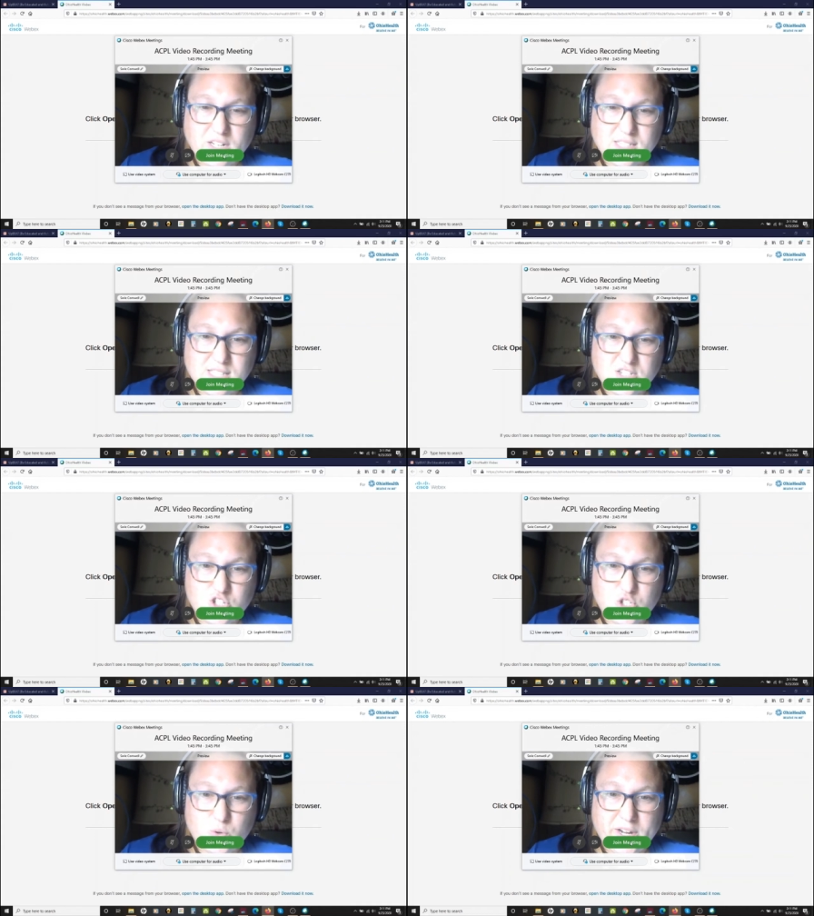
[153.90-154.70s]
that says
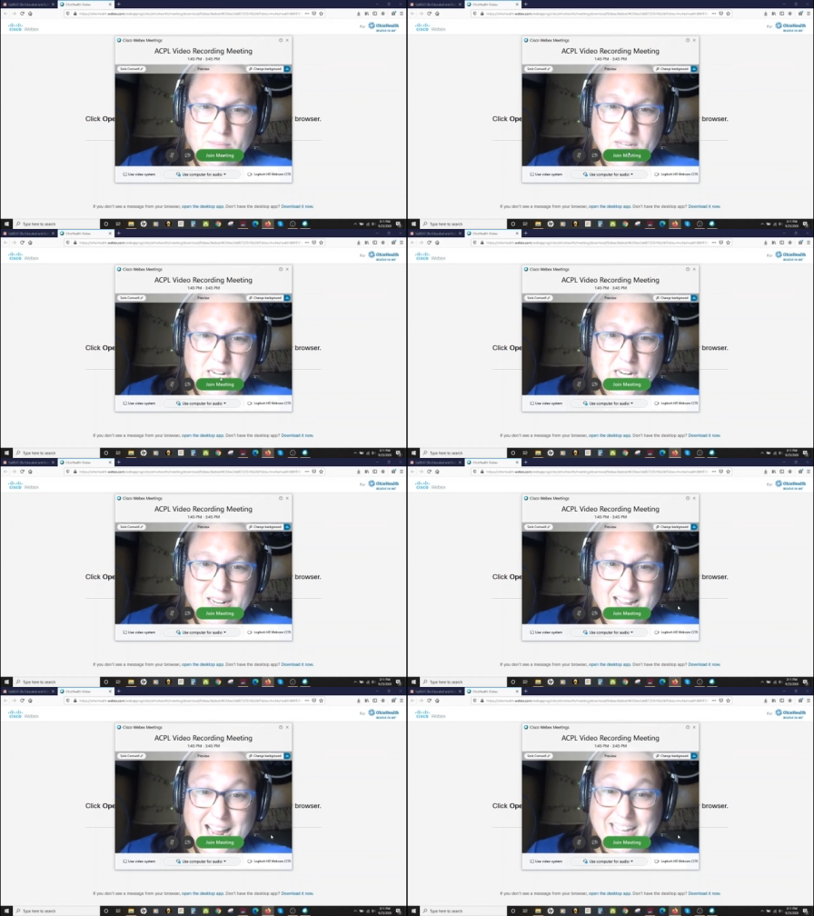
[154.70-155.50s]
join
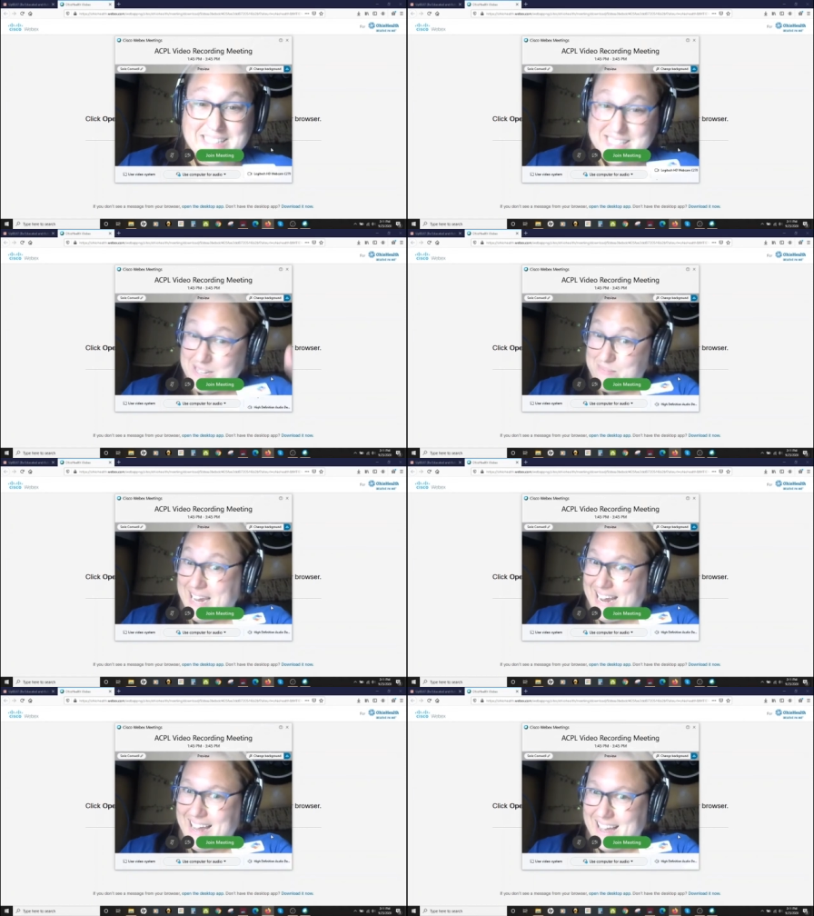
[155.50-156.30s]
meeting and I can see
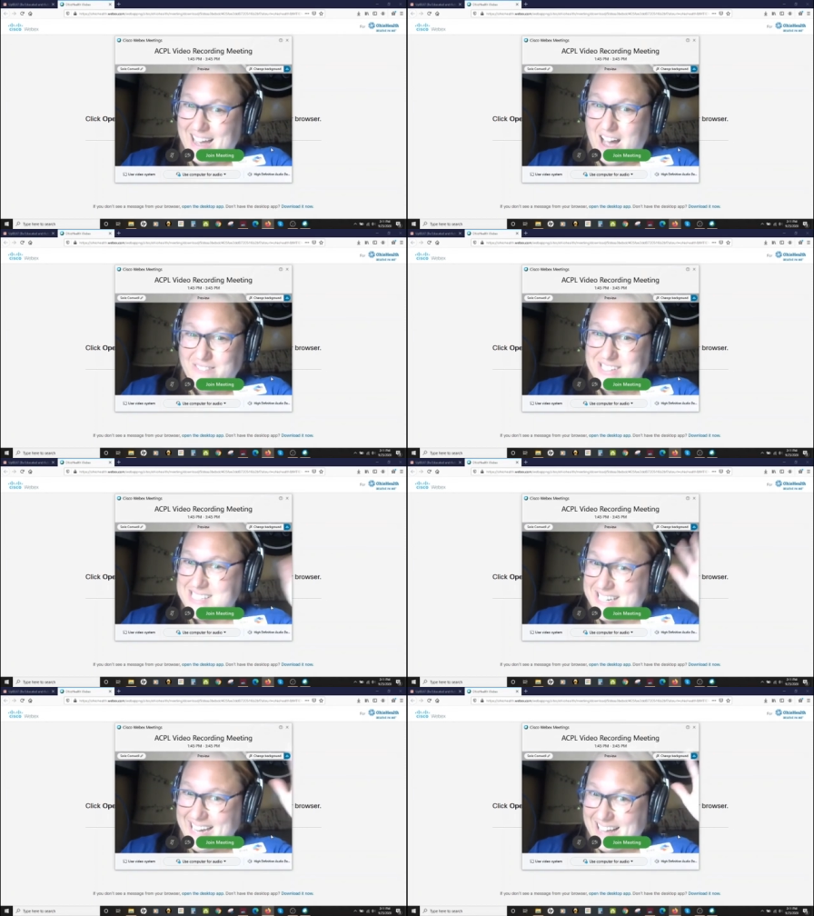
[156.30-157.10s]
me
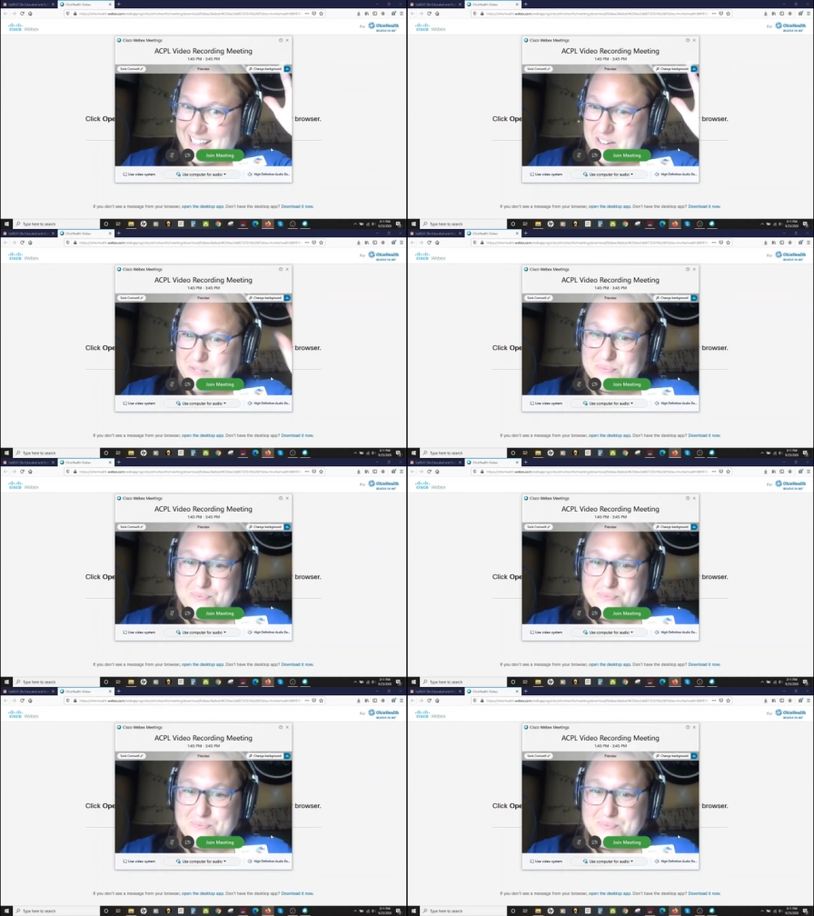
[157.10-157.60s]
obviously. Hello.